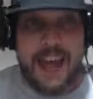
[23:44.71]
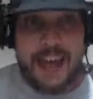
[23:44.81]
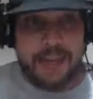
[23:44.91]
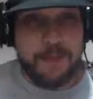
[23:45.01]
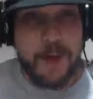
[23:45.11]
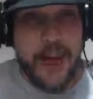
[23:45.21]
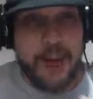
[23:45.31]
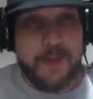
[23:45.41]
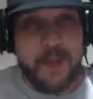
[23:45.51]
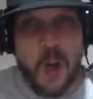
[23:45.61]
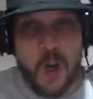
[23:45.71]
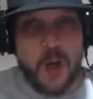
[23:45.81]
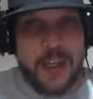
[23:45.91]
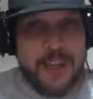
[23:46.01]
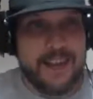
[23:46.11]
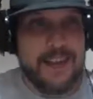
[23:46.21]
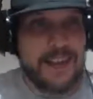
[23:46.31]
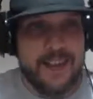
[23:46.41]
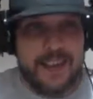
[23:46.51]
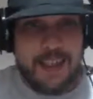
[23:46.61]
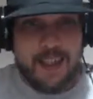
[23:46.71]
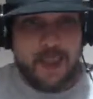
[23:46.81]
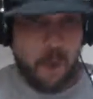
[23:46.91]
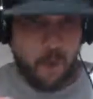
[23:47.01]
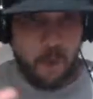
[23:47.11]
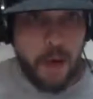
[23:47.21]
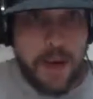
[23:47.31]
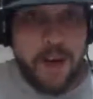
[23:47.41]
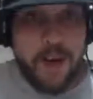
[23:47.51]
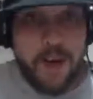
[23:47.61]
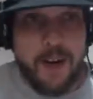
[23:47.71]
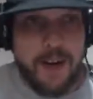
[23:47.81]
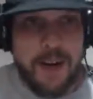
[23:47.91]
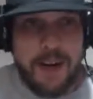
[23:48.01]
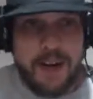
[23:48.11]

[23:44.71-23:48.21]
and have Cody's career